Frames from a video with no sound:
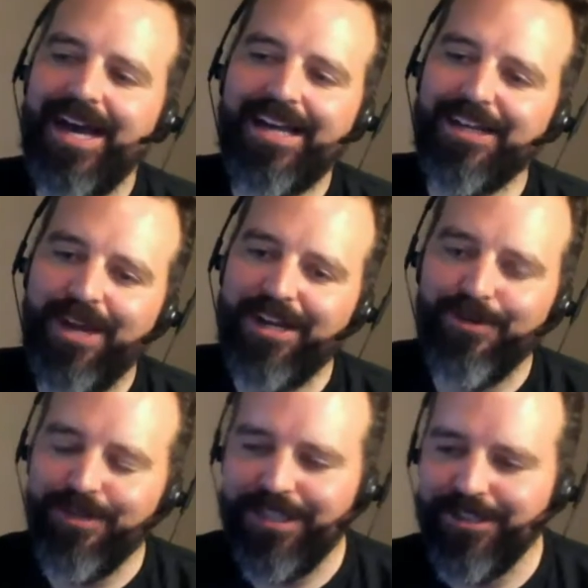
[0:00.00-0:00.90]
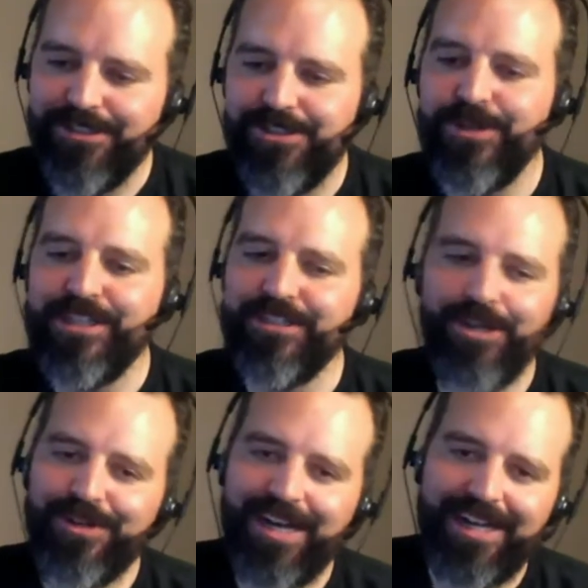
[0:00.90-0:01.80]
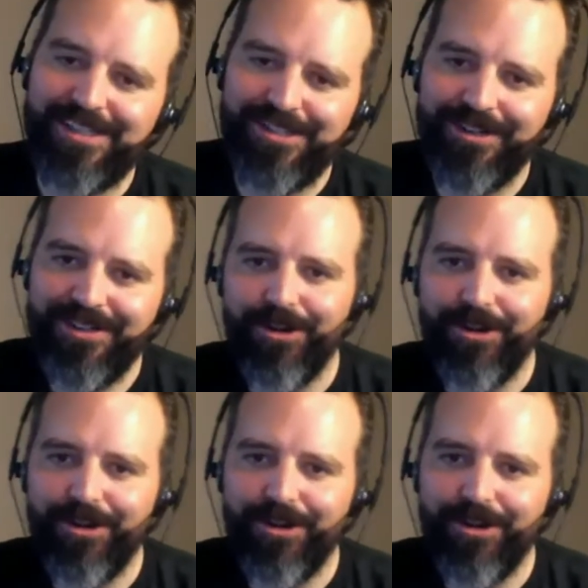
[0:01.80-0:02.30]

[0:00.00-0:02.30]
I can write a really good string tokenizer